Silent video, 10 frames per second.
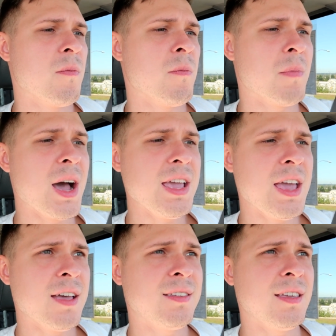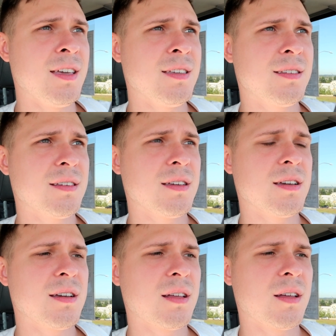my guess is,
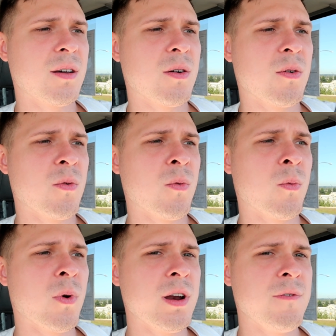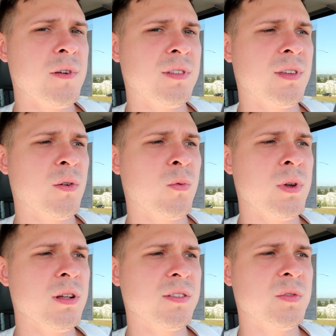what if it's a
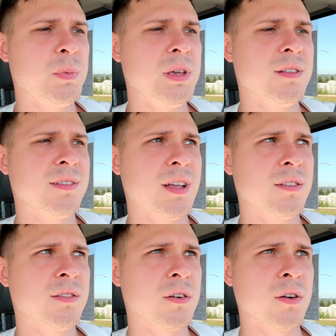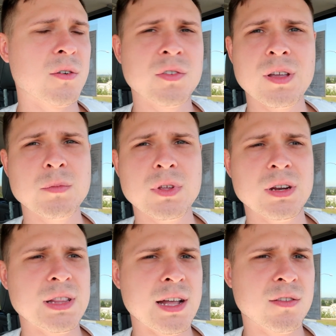wheel speed sensor or
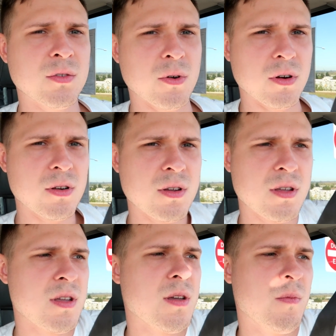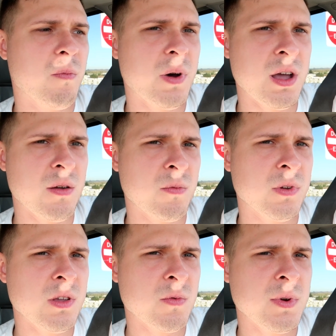something of that sort? But
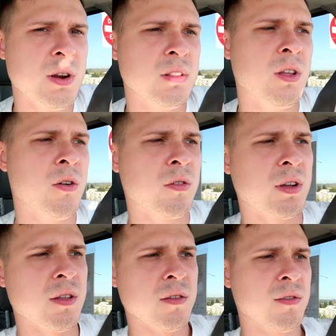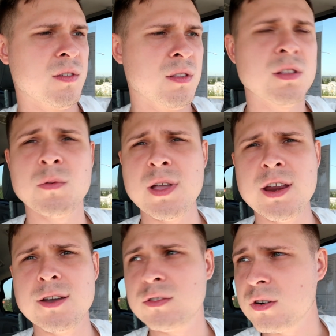really weird though, because the
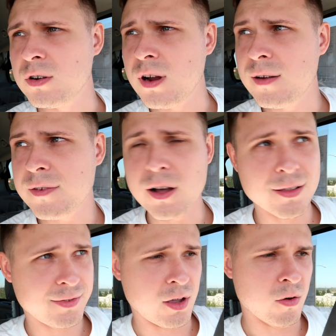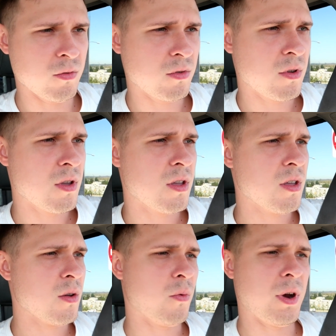radio turned off also
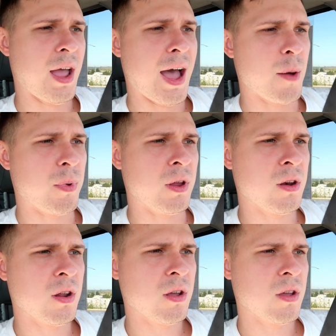when it happened,